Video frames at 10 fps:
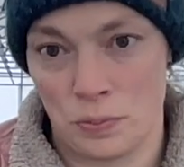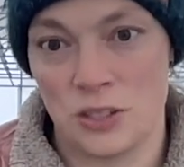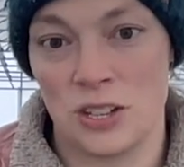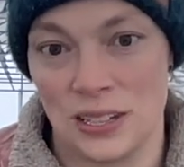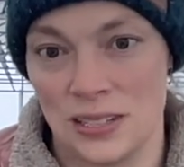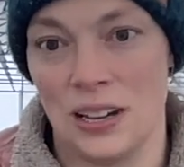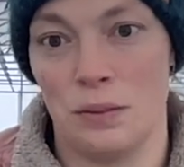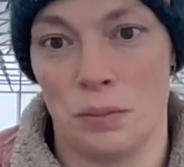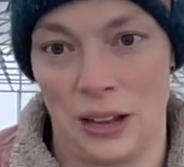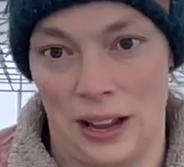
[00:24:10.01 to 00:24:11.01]

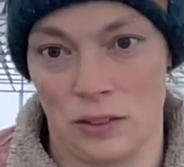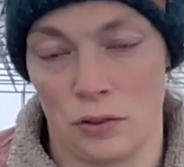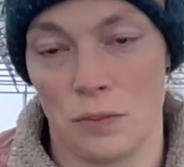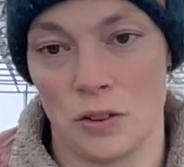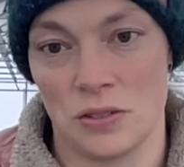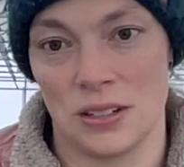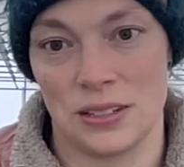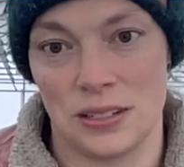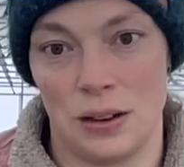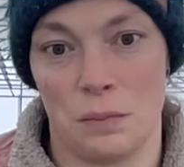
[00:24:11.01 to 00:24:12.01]
16 plants, from those
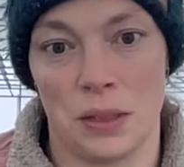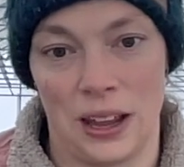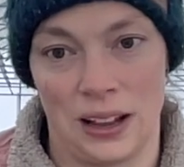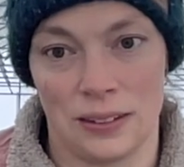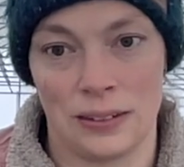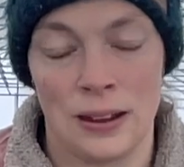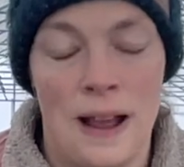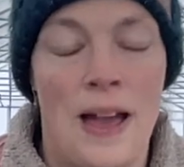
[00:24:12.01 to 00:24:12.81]
16 plants.